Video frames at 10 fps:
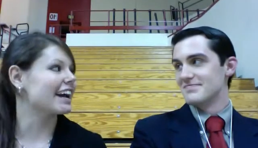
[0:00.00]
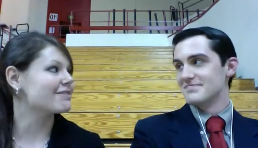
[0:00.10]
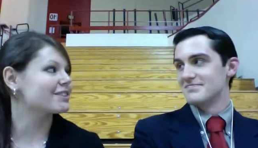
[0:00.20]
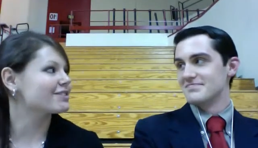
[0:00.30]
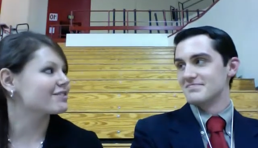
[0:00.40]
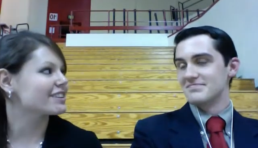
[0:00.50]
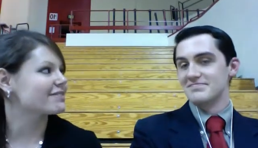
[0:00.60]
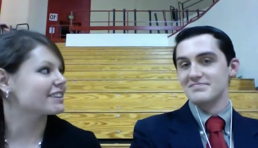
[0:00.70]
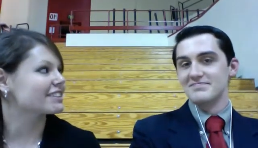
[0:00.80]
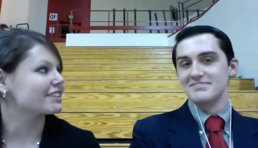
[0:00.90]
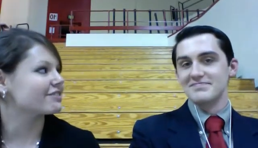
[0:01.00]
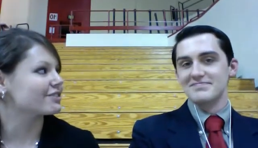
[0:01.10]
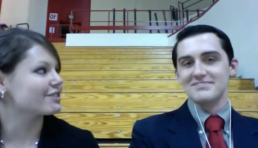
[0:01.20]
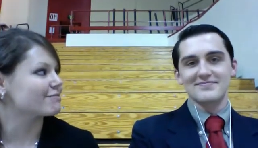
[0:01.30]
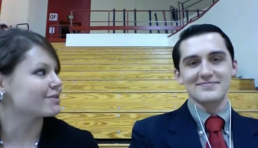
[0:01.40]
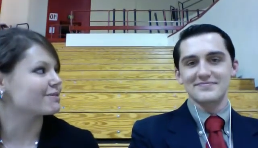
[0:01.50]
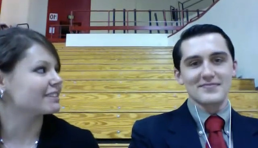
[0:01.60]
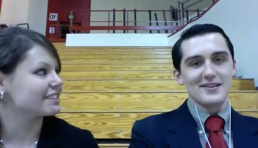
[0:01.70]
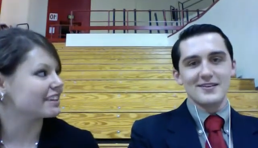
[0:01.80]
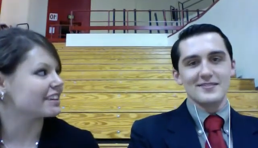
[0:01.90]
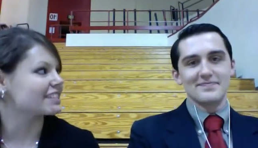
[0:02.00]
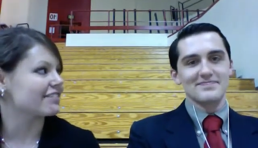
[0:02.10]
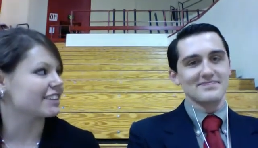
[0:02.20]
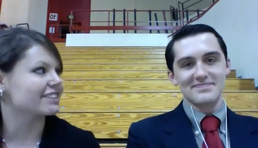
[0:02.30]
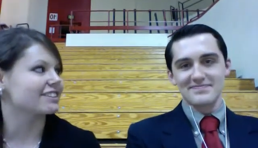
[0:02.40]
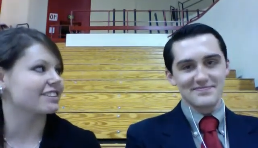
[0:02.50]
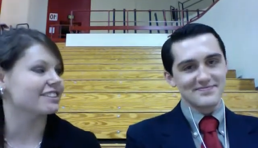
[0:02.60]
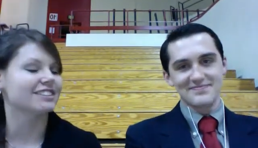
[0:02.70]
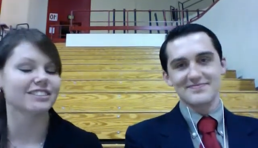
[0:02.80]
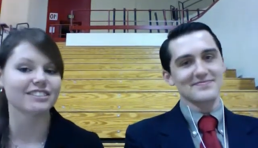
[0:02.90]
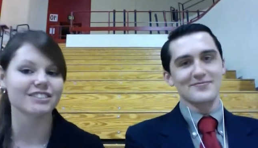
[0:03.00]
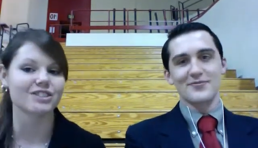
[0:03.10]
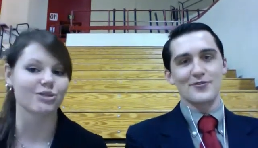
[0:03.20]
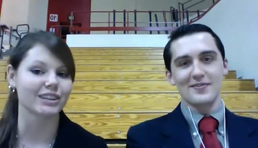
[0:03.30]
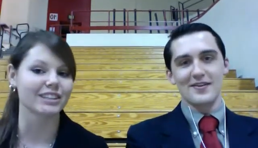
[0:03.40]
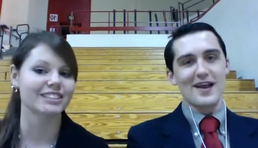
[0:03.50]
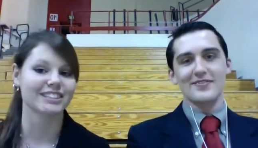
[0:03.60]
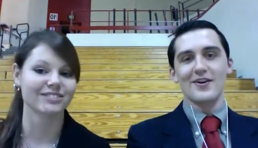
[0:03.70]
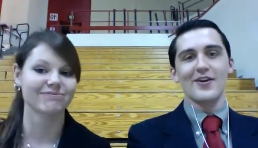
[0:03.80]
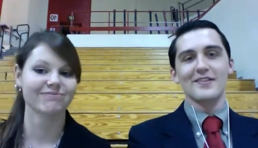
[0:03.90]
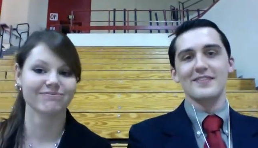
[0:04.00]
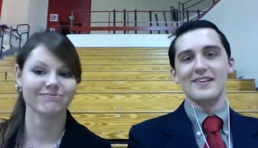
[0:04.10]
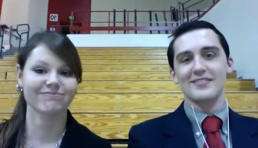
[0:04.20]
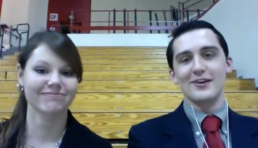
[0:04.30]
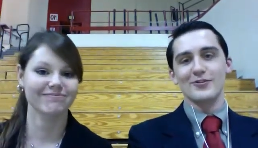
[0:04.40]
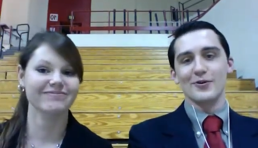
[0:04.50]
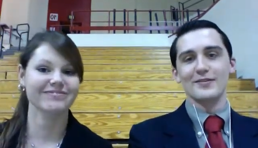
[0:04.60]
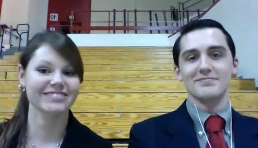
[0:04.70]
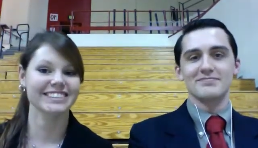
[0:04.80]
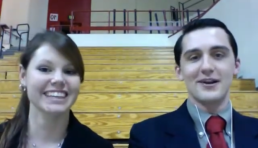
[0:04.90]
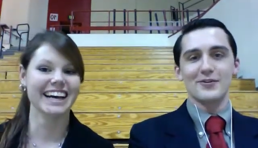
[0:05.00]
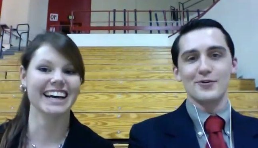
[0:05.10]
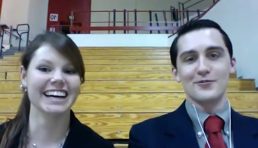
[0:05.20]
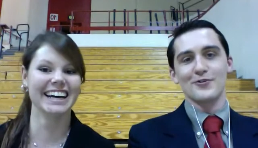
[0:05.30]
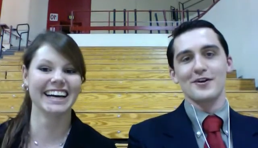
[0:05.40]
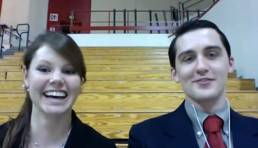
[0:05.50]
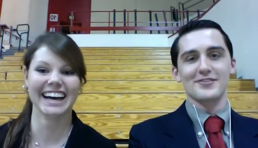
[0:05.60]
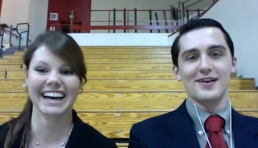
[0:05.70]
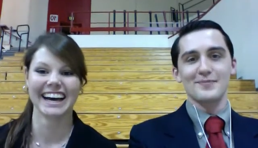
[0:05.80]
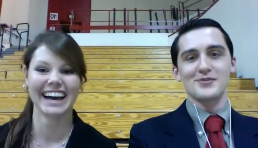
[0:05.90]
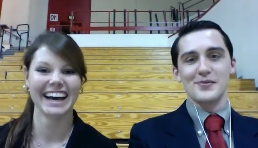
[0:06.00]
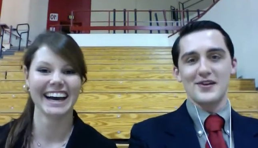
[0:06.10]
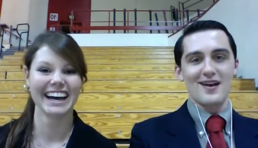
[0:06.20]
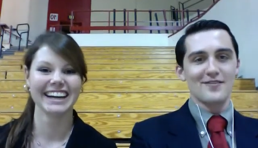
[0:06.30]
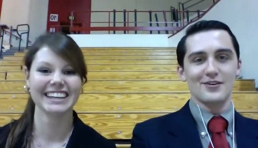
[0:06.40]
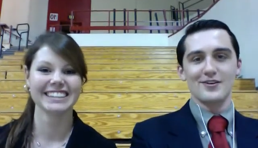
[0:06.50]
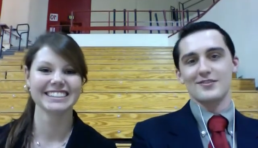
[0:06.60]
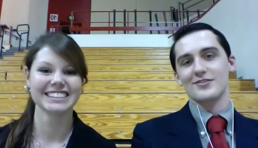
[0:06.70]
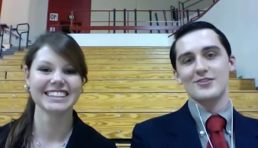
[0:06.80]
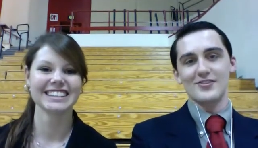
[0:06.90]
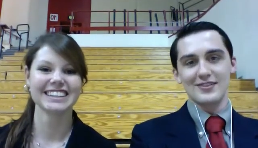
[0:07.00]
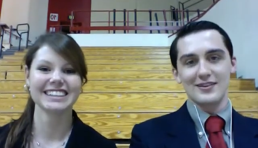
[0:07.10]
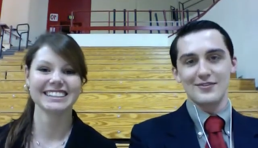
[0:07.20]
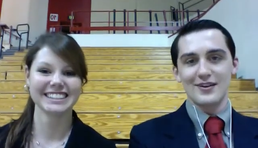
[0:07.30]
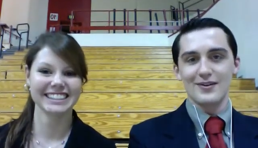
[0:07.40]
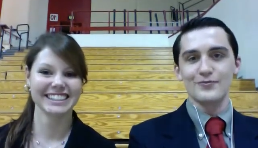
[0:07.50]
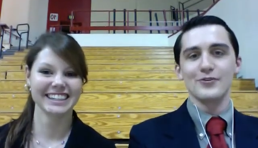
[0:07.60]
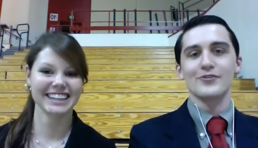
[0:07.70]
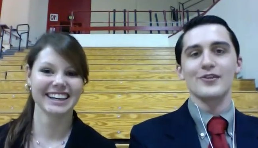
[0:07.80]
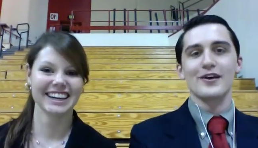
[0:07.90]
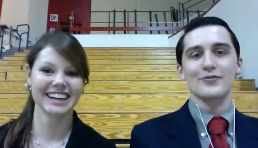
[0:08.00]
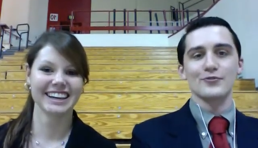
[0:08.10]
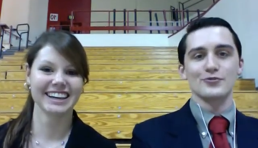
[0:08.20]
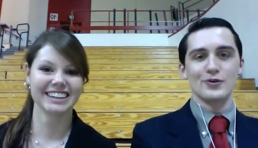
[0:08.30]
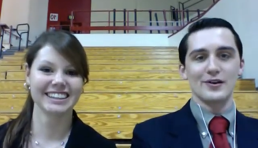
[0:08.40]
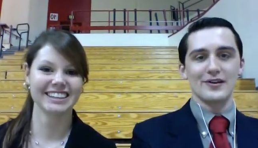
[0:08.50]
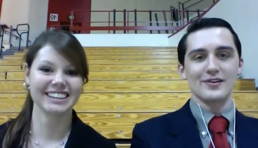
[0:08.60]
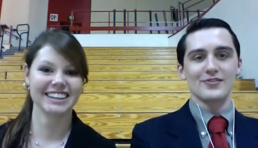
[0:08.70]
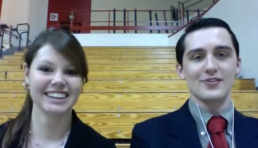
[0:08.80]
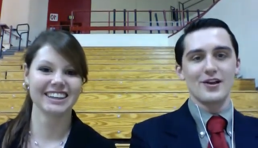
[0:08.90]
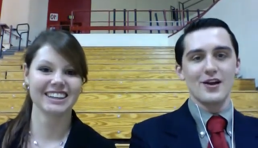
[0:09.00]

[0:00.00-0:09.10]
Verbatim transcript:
Speaker 1: am a huge fan of Mexican food, and Bloomington does have an excellent
Speaker 2: choice. Yeah. All right. That, that'll do it. That'll do it for us. I'm Jimmy Cavanaugh. She's Olivia Humphreys. Thanks for joining us,